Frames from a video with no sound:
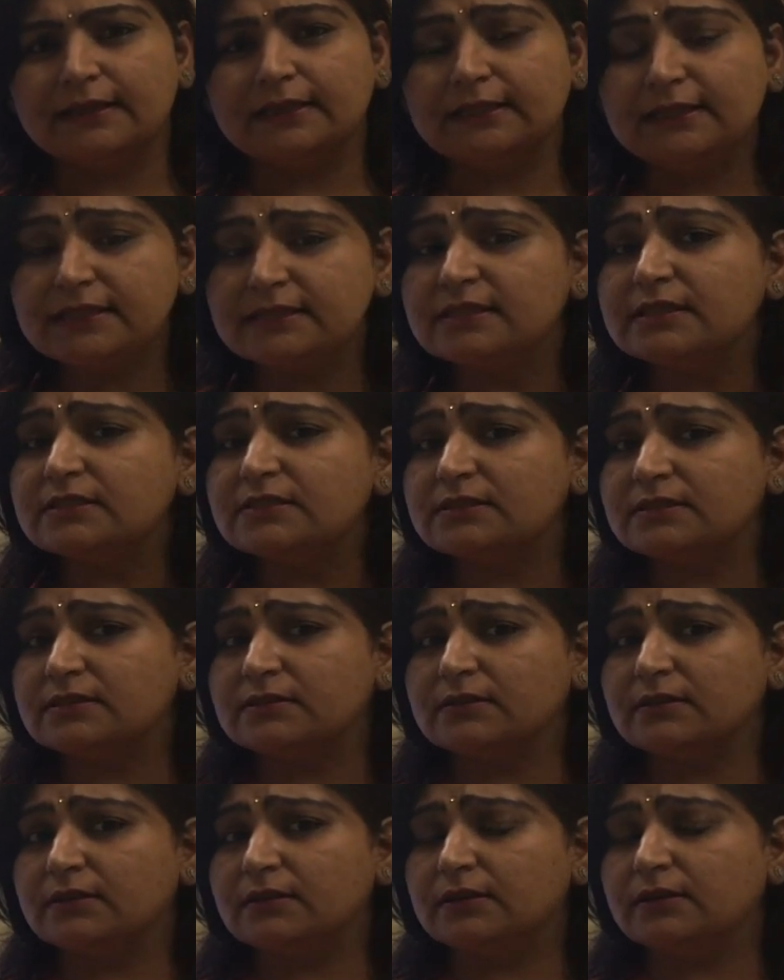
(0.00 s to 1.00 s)
This
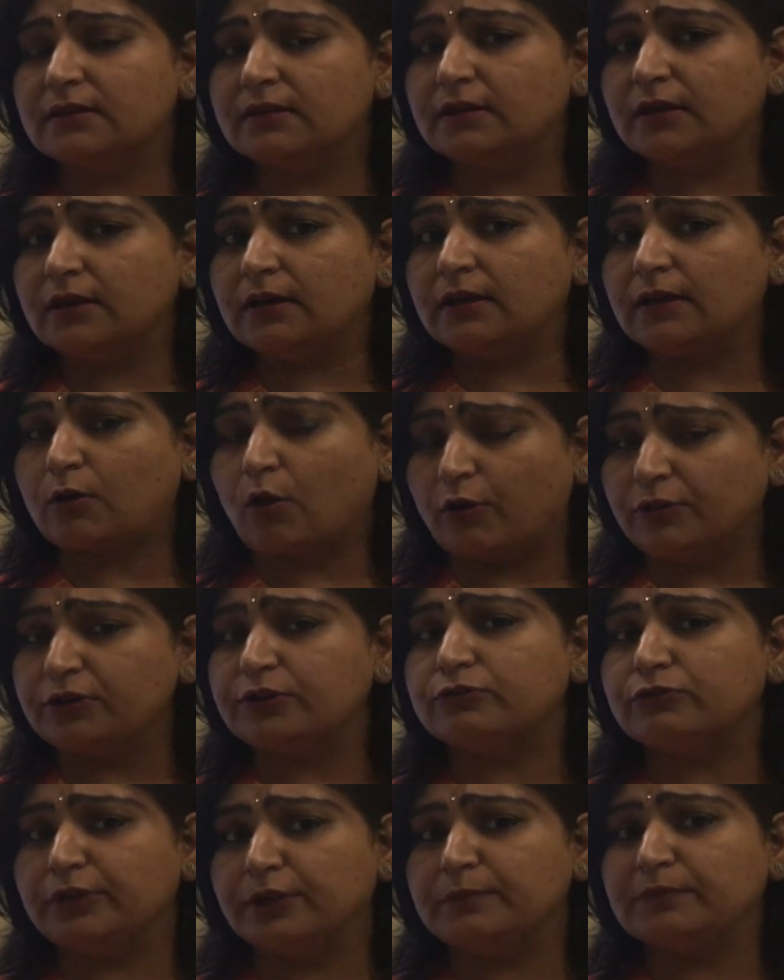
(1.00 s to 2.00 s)
is,
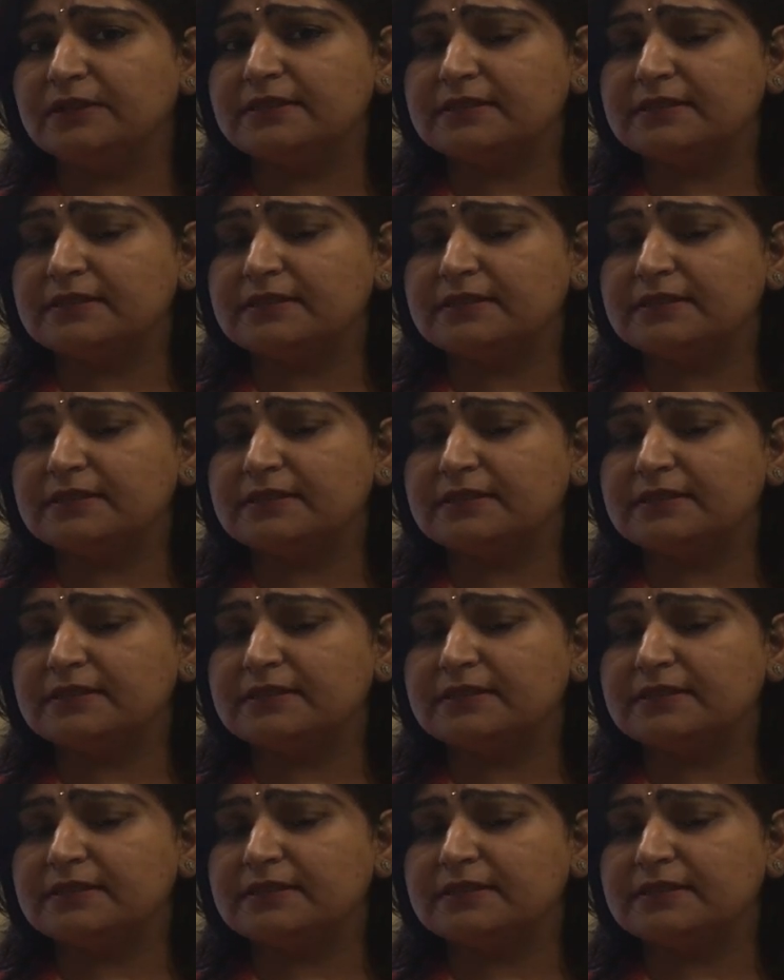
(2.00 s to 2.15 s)
according to him,